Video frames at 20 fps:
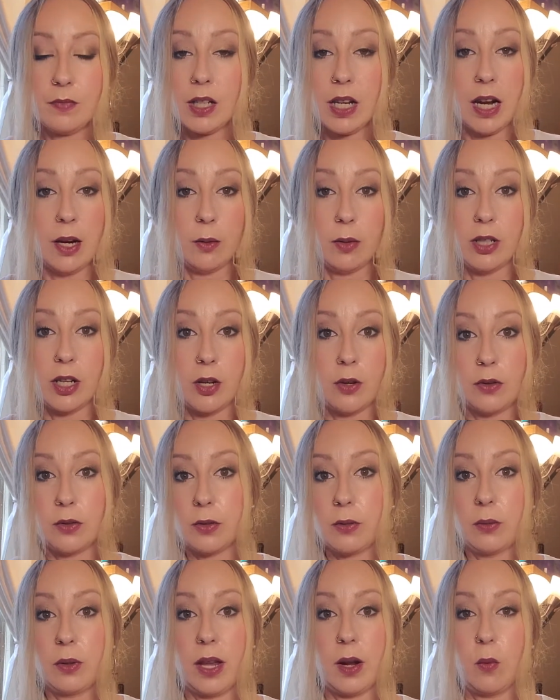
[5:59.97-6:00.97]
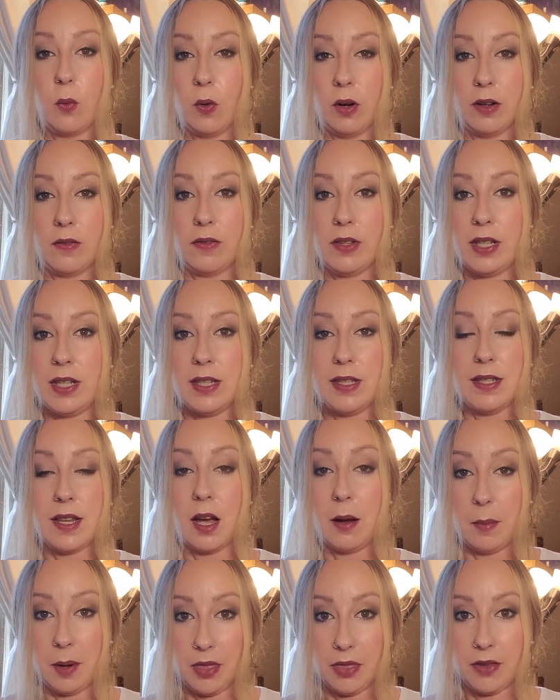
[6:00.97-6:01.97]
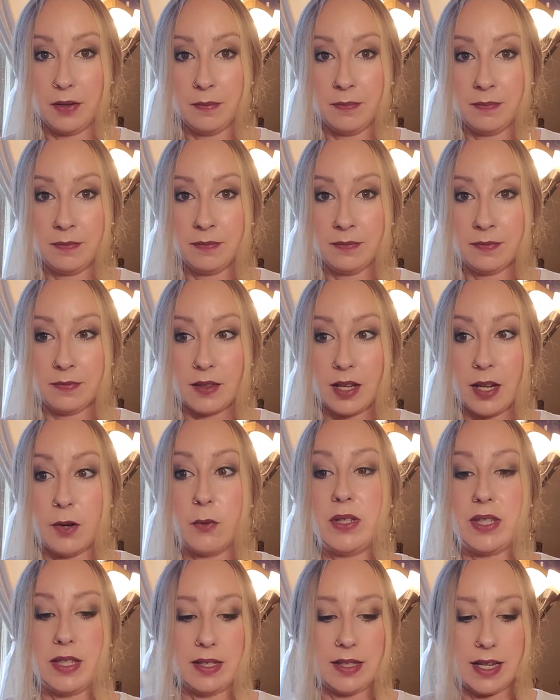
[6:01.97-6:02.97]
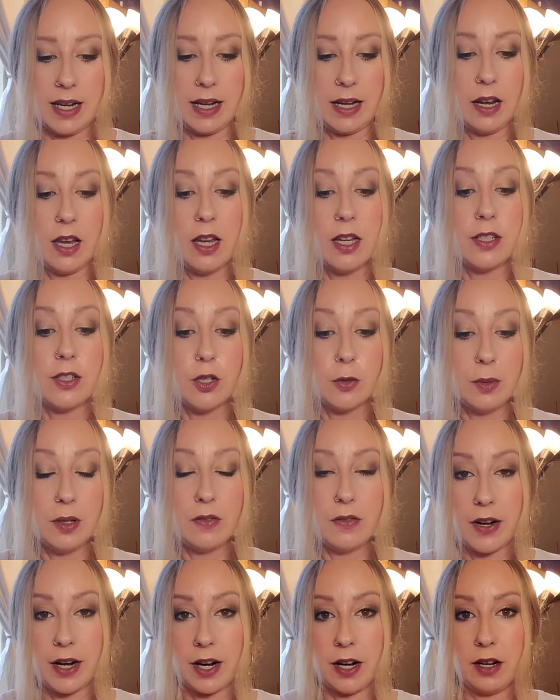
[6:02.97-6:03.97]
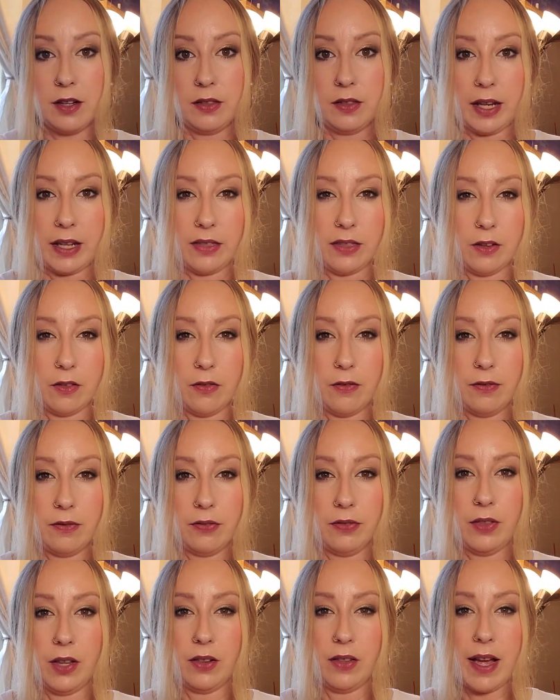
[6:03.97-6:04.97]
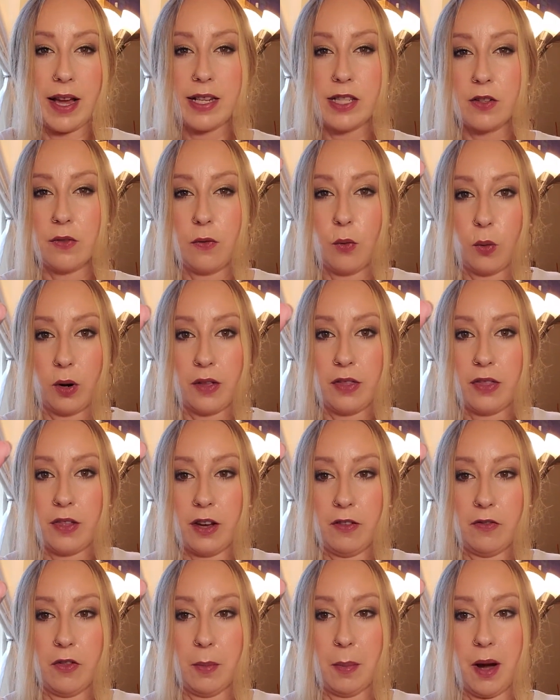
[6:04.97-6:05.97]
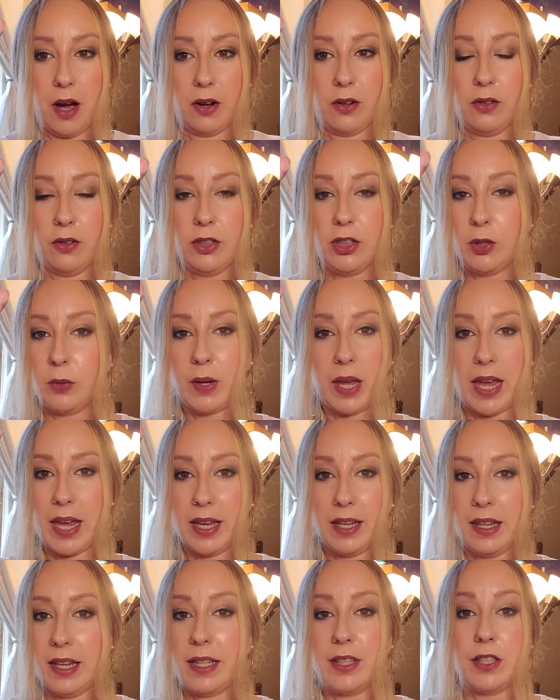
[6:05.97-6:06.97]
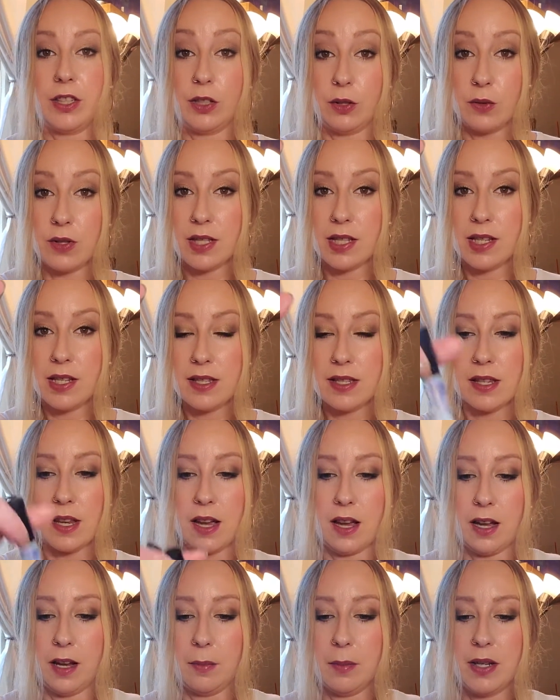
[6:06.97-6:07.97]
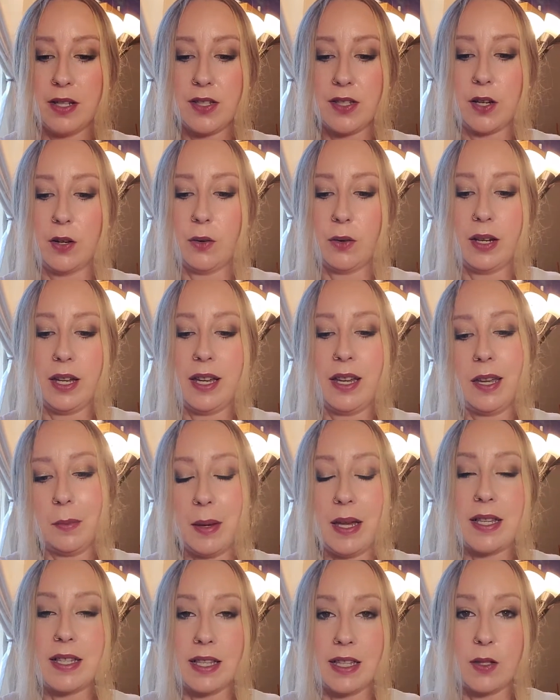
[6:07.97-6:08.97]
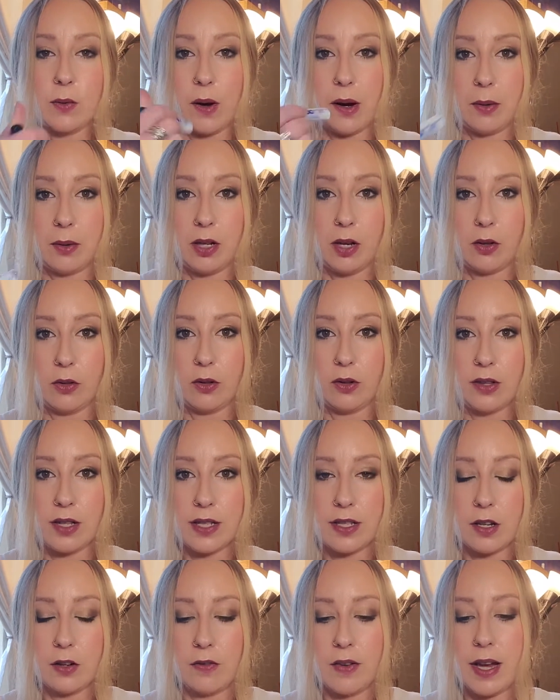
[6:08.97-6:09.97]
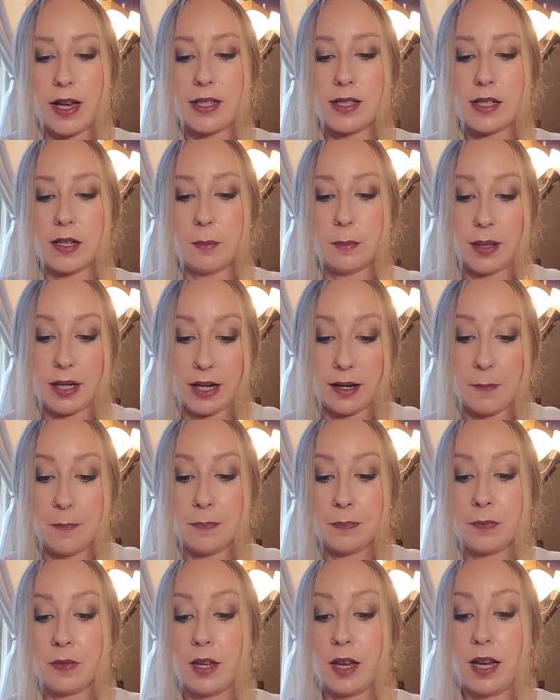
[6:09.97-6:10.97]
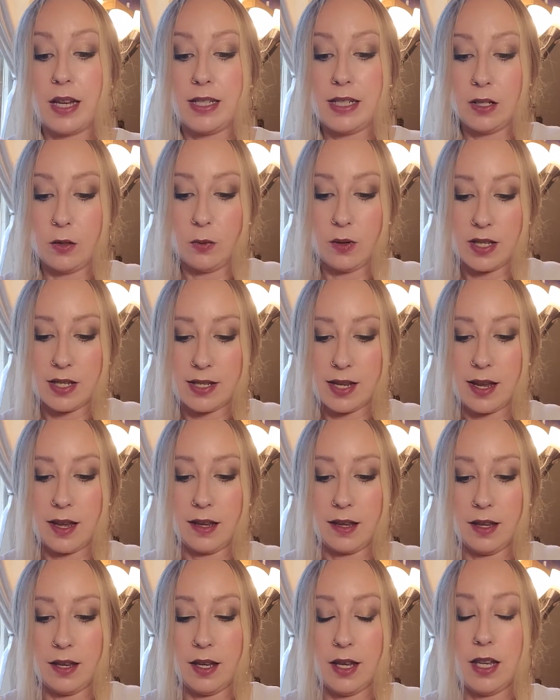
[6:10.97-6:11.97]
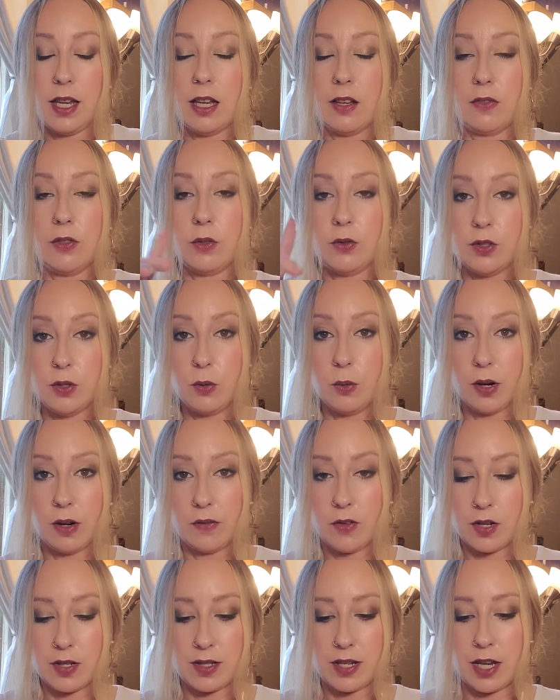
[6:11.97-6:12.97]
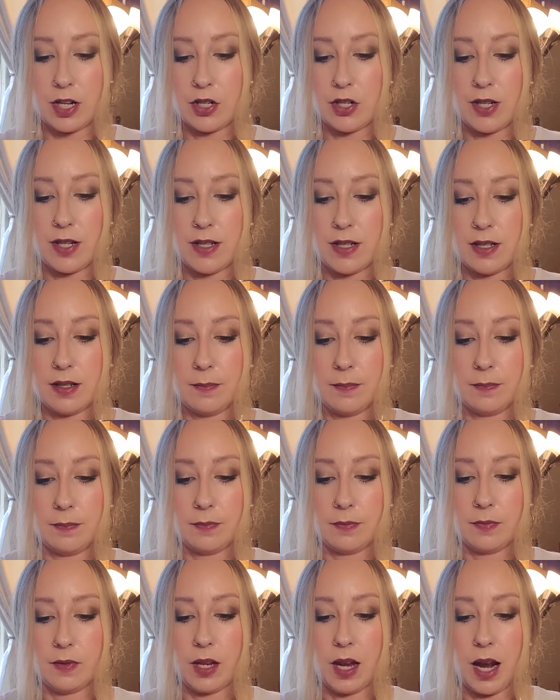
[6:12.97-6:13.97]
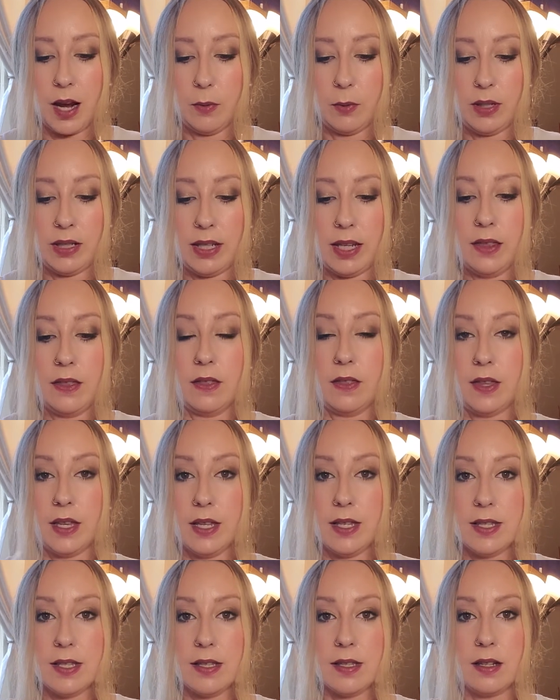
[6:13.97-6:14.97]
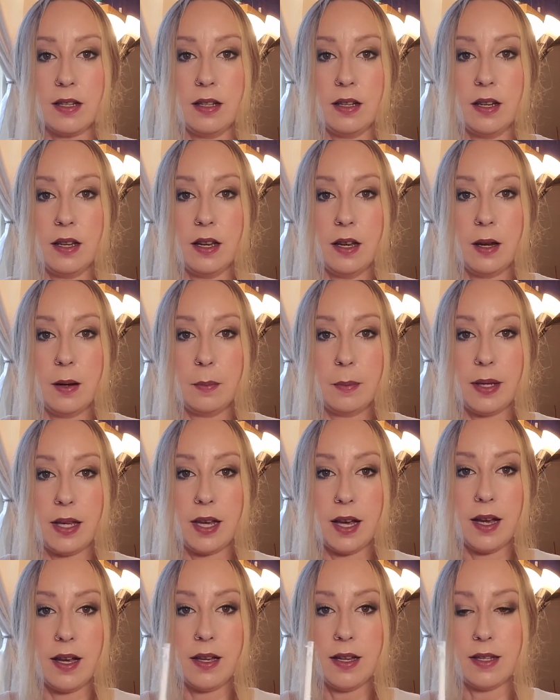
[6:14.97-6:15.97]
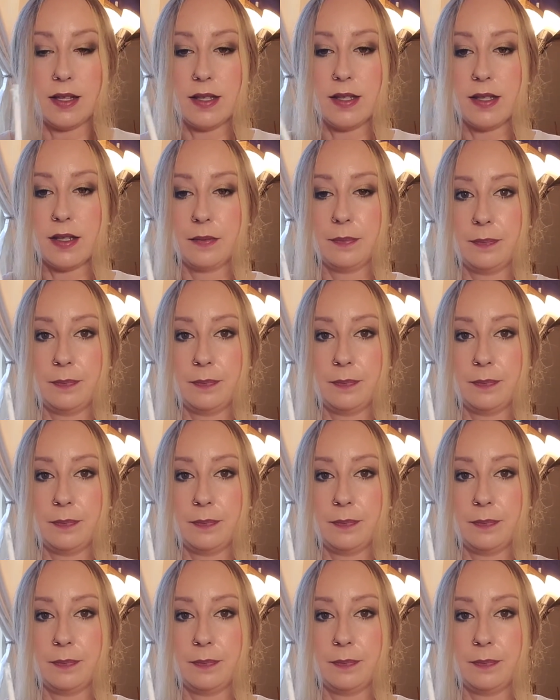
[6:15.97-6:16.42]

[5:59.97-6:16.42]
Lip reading: I would go through like one of these a month. It insane. To be fair, like the last fourth of the bottle, you can't, it's useless. So it makes sense why I would go through this so fast. But I did want to say, if you do wear false lashes, I would get this because